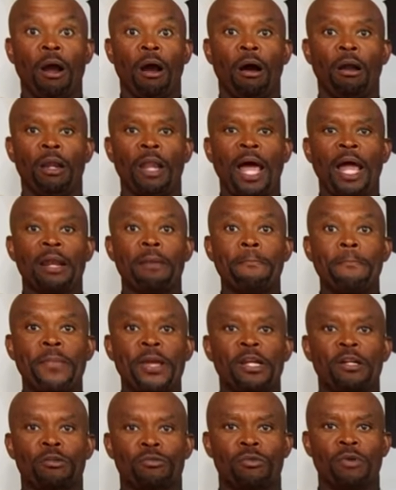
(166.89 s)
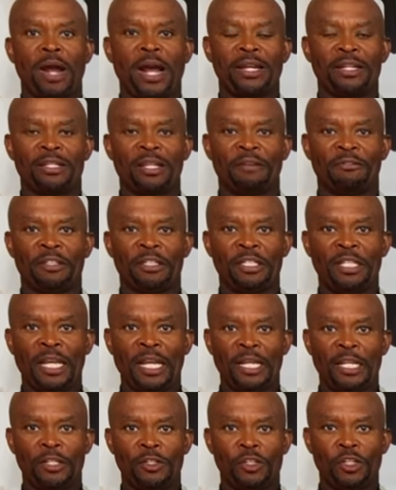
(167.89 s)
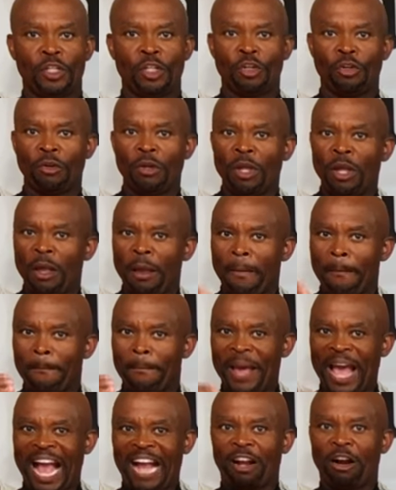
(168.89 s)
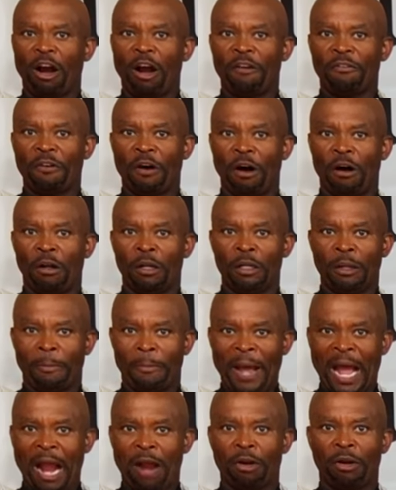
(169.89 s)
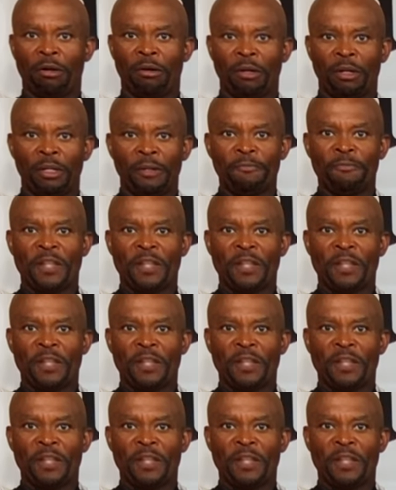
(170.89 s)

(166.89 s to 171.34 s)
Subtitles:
a lot of bigger riders have a tendency to back off on the power